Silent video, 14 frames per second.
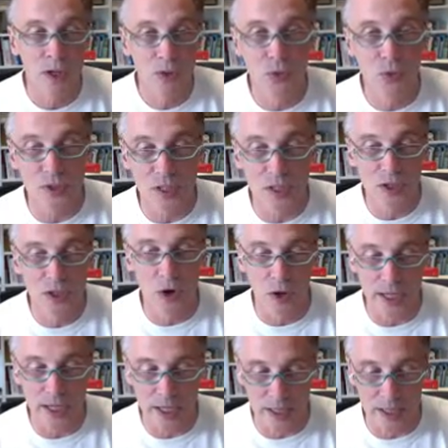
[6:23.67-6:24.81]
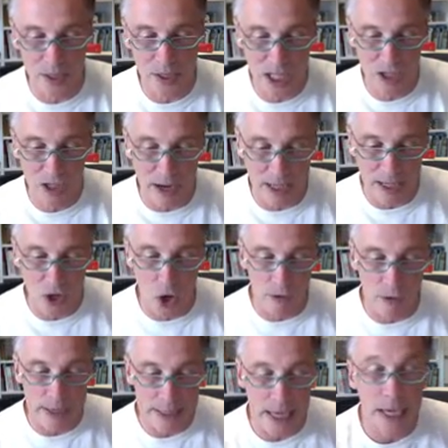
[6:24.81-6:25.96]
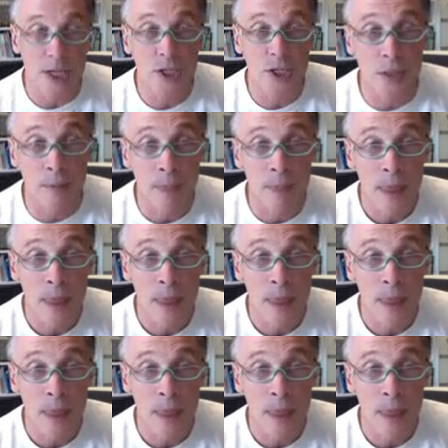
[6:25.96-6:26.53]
was not in its correct orientation.